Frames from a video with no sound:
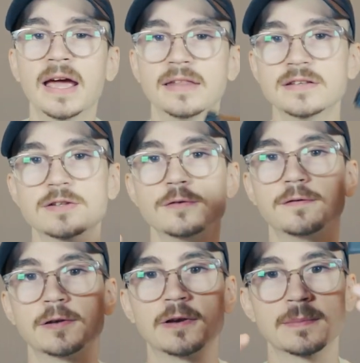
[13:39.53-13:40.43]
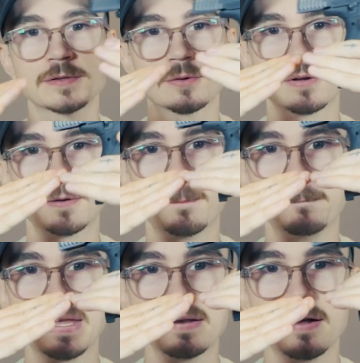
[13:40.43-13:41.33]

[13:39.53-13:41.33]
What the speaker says: And these 2 feed ramps sort of meet